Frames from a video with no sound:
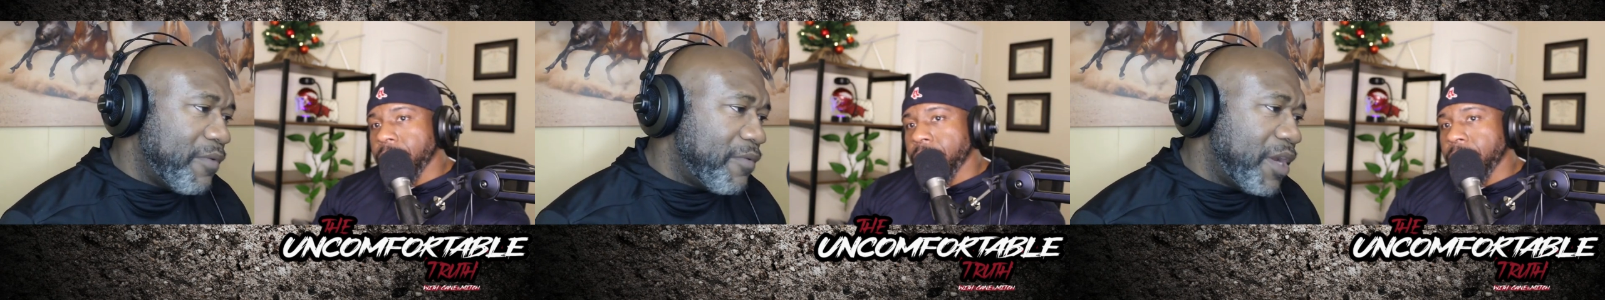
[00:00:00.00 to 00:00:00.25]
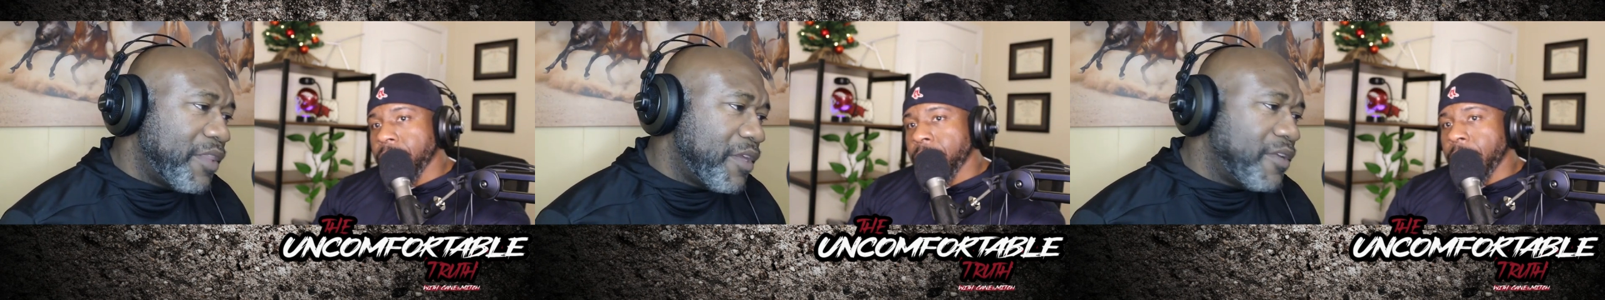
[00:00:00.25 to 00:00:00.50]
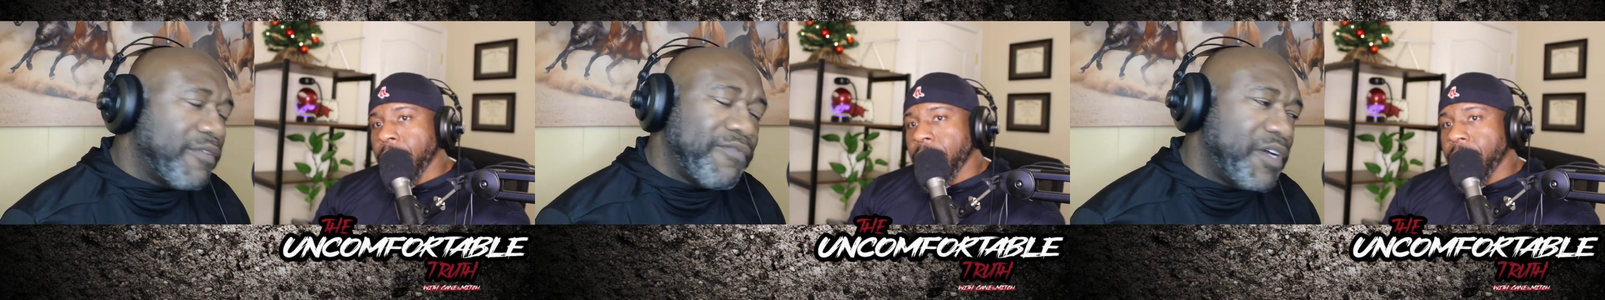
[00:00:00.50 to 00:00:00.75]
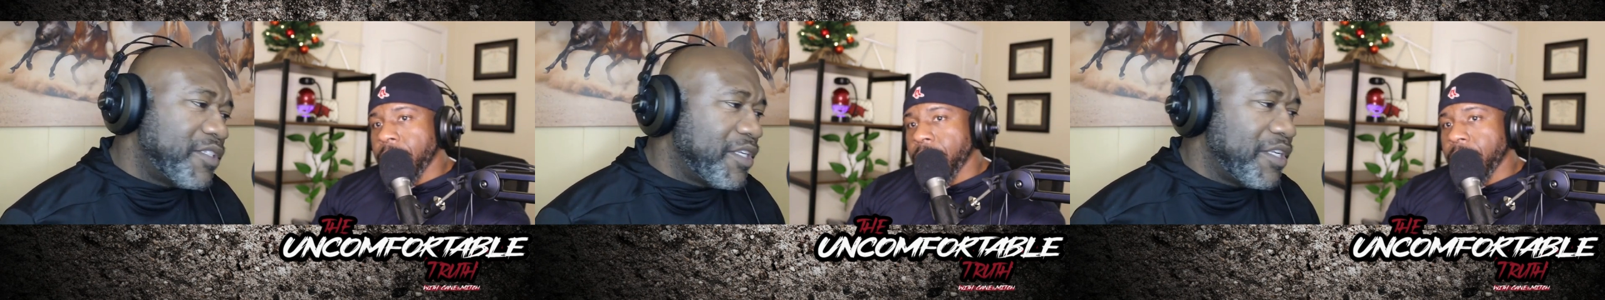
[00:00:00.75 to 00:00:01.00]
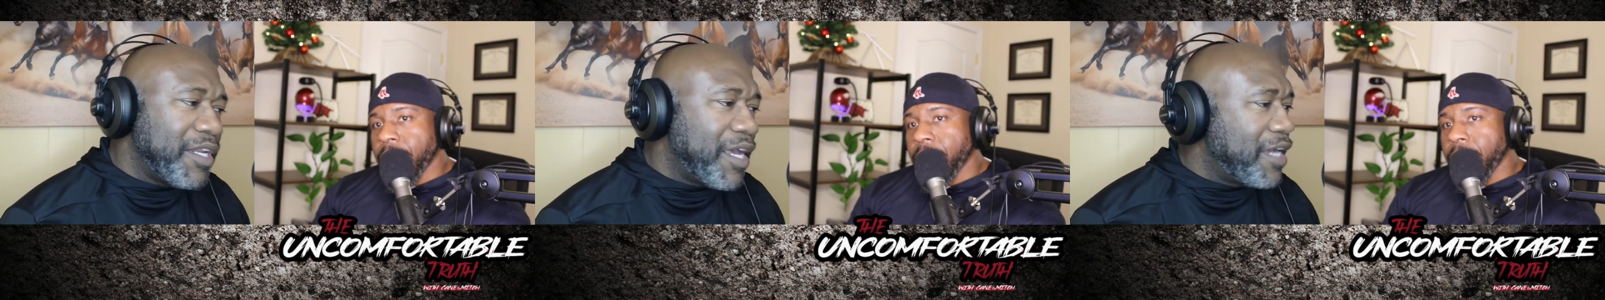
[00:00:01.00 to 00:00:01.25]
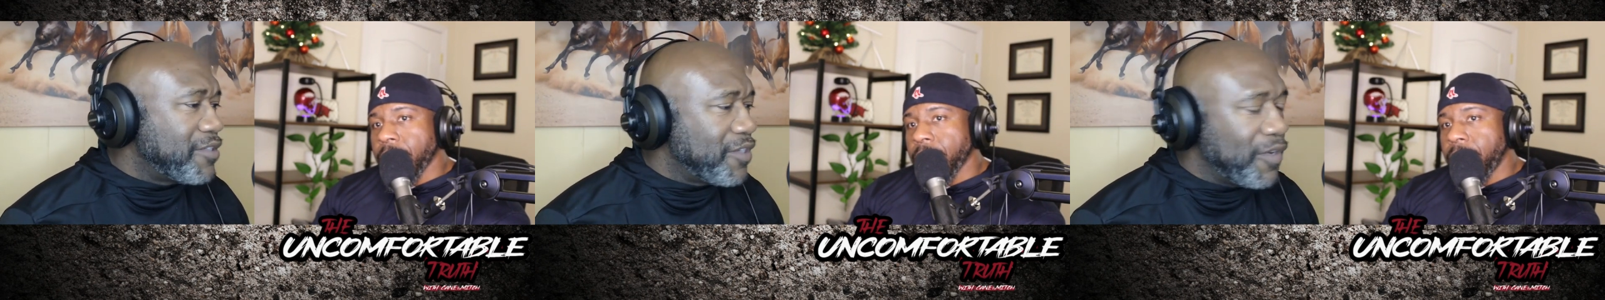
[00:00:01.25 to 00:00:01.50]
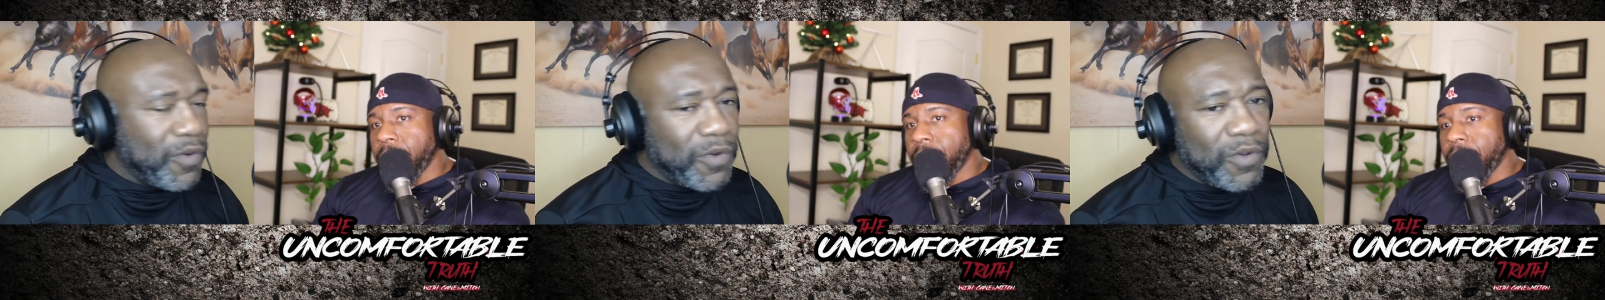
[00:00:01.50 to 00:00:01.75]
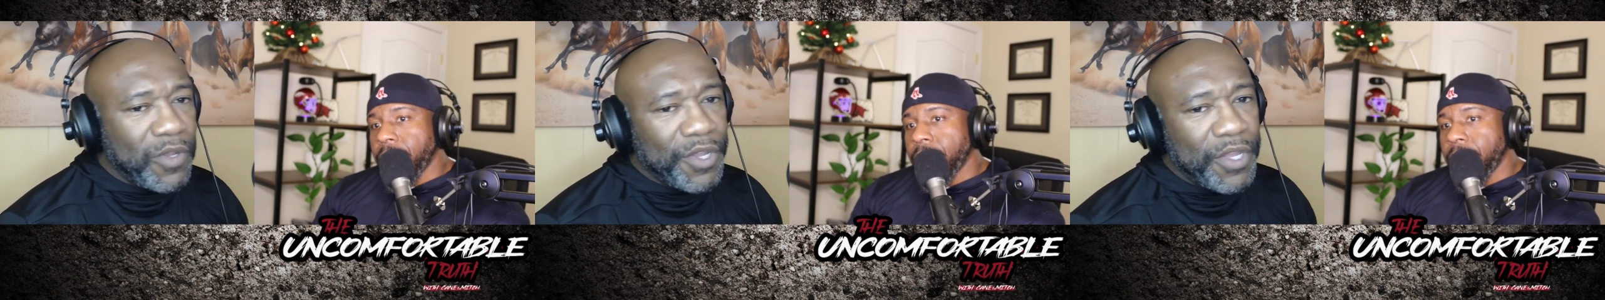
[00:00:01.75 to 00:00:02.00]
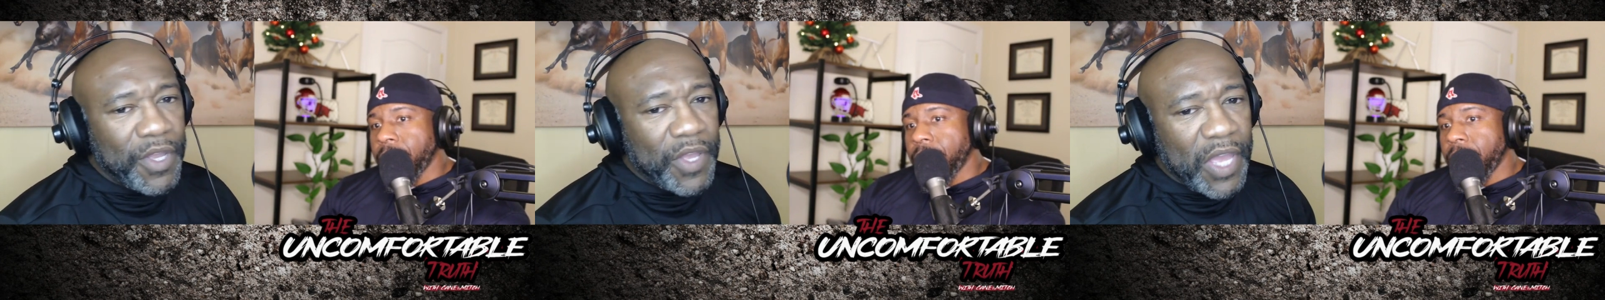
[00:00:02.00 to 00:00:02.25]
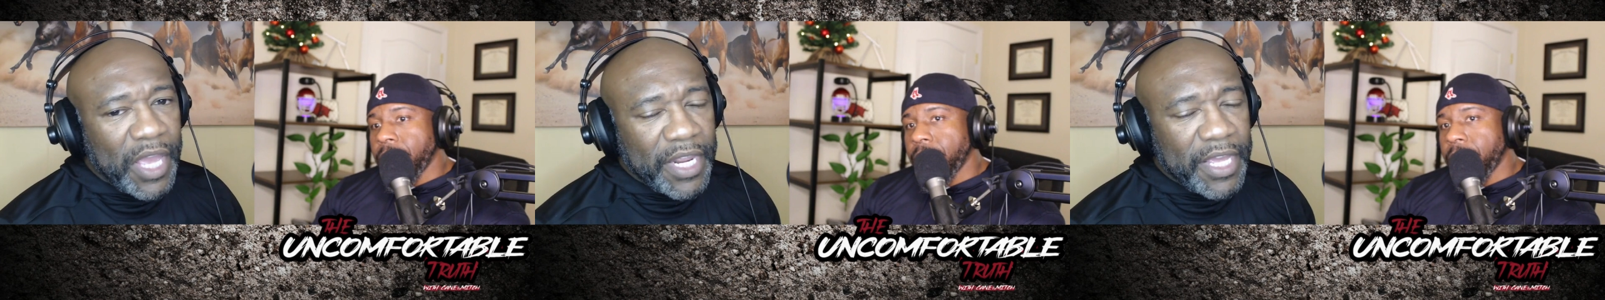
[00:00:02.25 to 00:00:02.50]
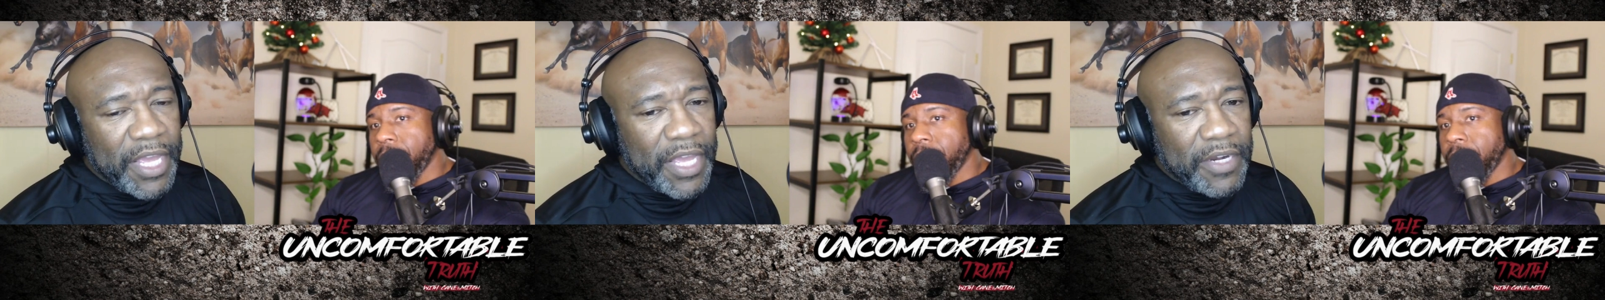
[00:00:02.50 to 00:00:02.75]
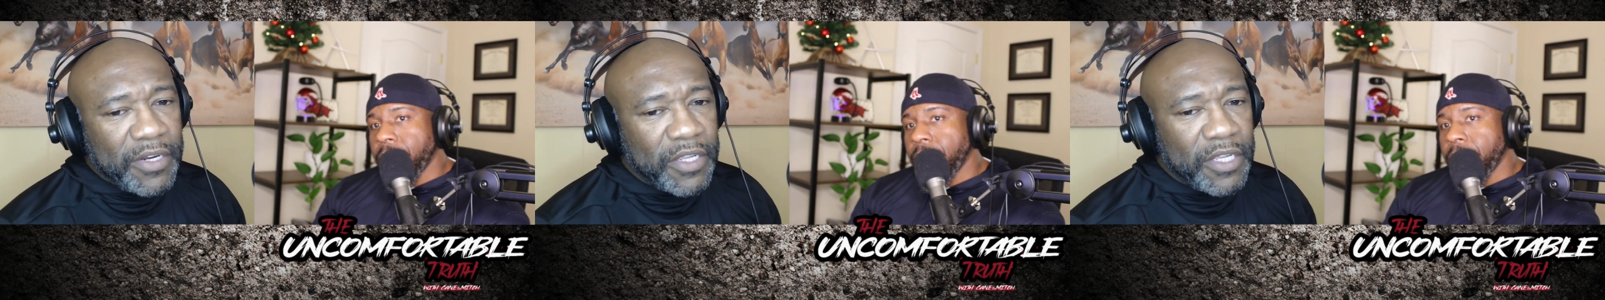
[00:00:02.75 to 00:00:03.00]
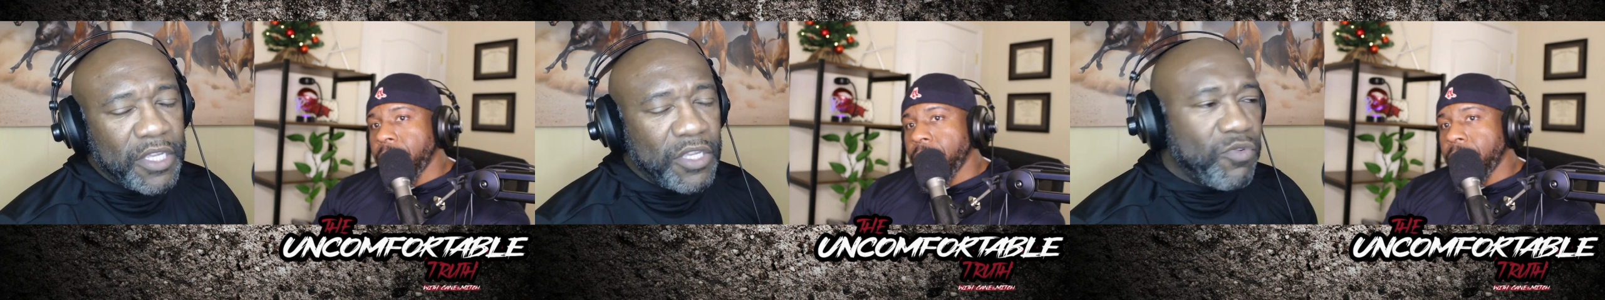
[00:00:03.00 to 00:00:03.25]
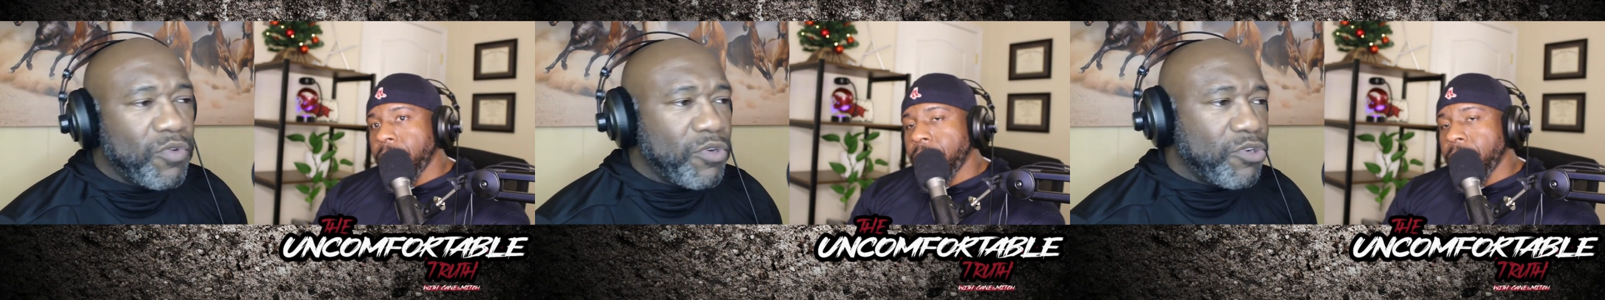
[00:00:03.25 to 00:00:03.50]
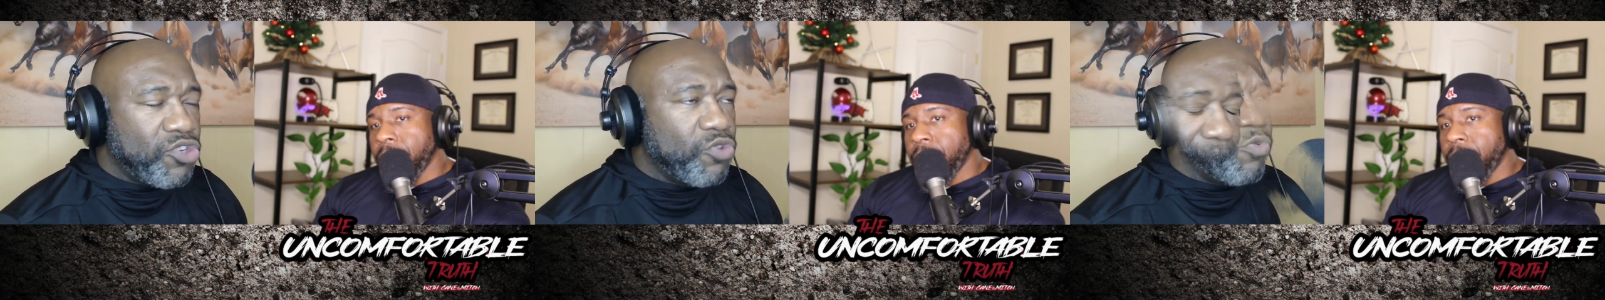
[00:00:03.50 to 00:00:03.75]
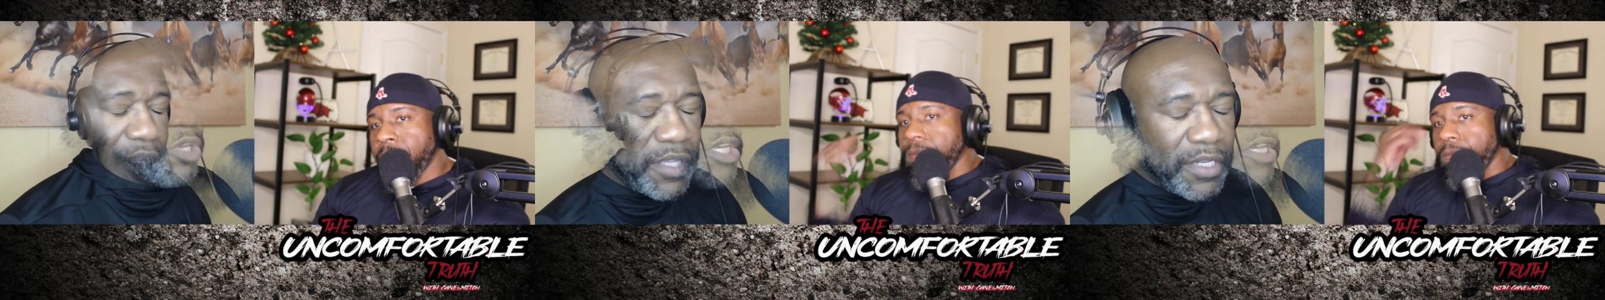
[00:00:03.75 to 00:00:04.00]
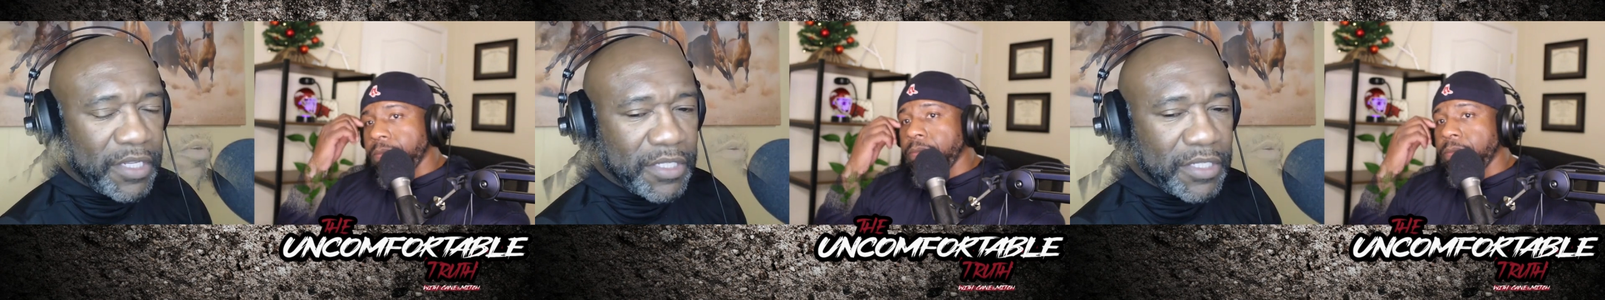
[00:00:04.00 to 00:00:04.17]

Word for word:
Speaker 1: right there. The function in the household. And then you, do we,